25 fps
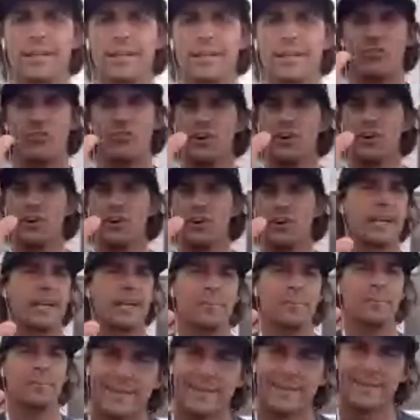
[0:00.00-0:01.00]
this very I
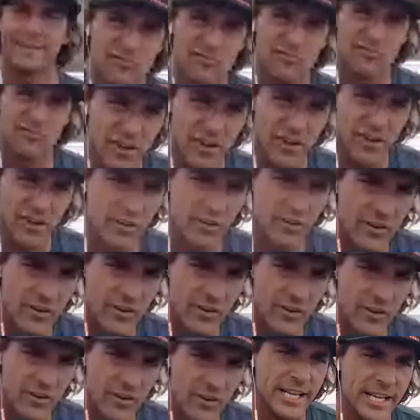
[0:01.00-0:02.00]
can make this very,
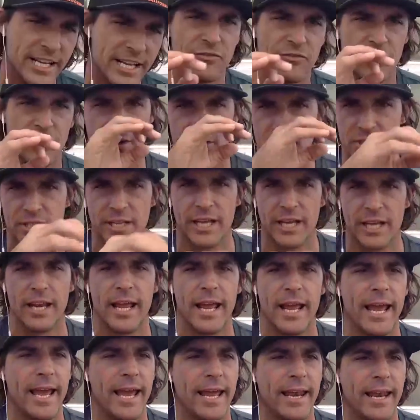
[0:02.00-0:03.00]
very easy for you to understand.
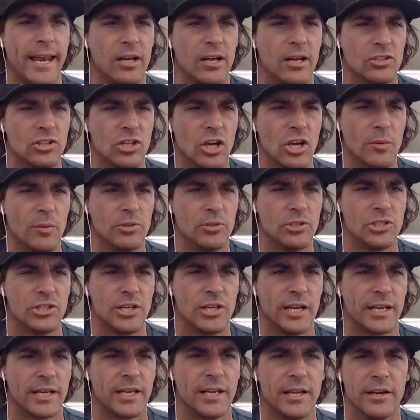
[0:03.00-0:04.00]
And I'll double
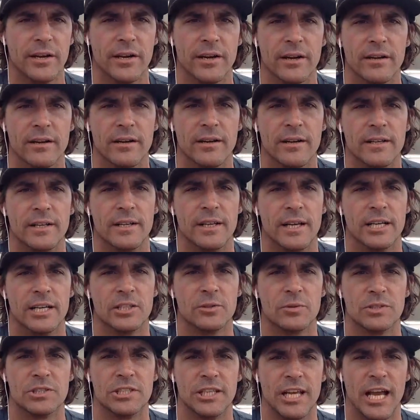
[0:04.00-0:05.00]
check here. So I
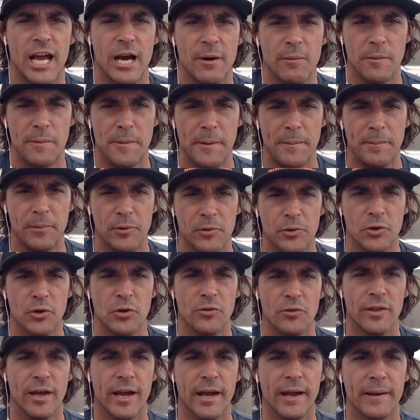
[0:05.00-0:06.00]
see how many people knew that.
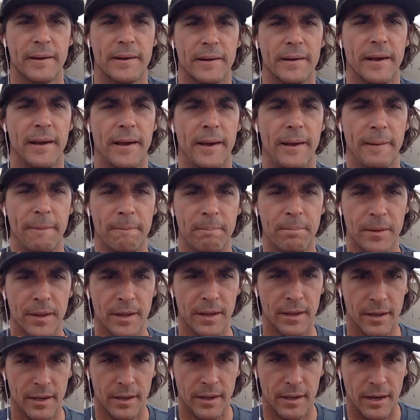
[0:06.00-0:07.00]
Okay.
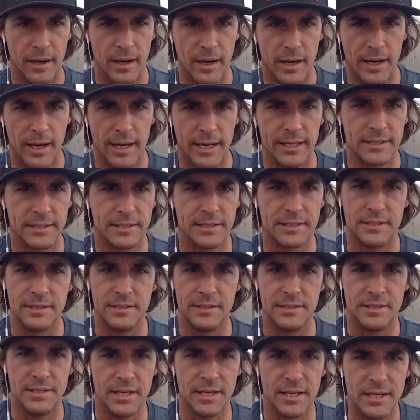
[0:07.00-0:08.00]
Uh, did
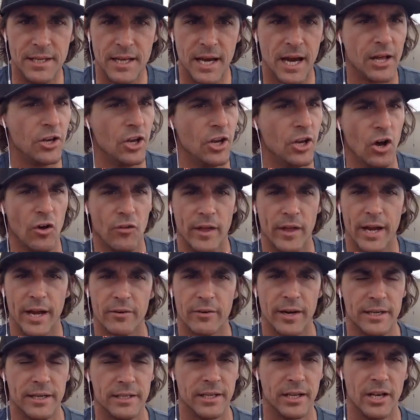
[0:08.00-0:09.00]
not know that. Greg
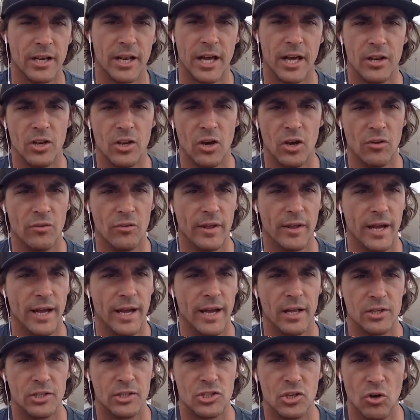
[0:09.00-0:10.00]
did not know that.
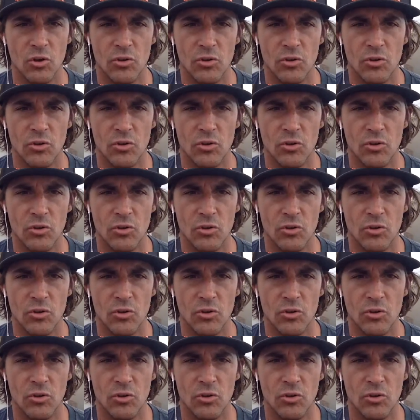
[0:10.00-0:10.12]
Jolie did